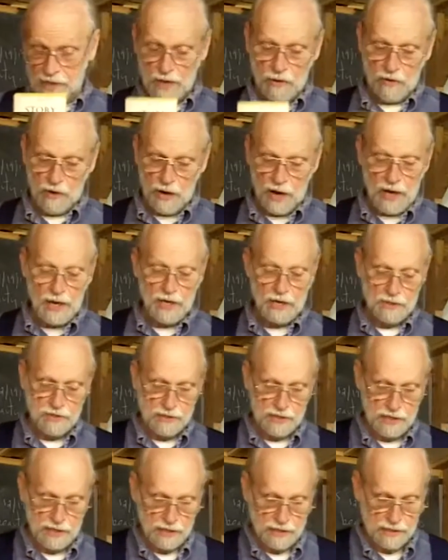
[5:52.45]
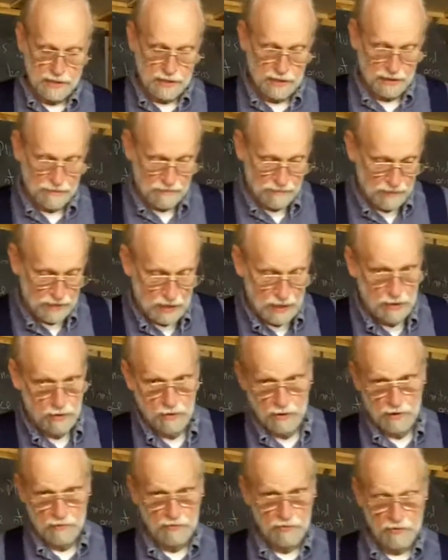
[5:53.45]
You know, I had said to them, you
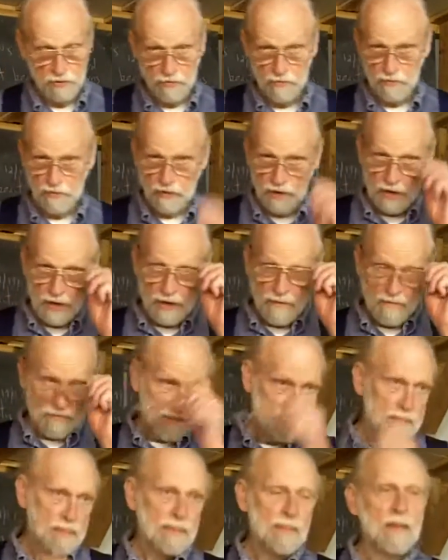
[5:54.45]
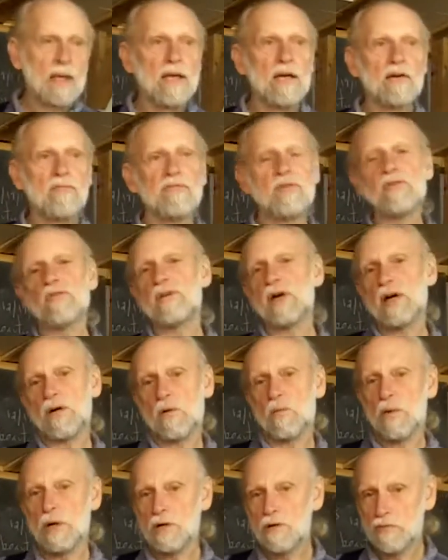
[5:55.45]
know, if you've if you've got
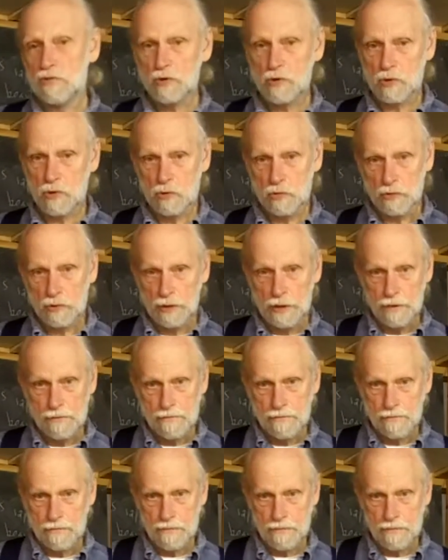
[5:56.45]
a wonderful story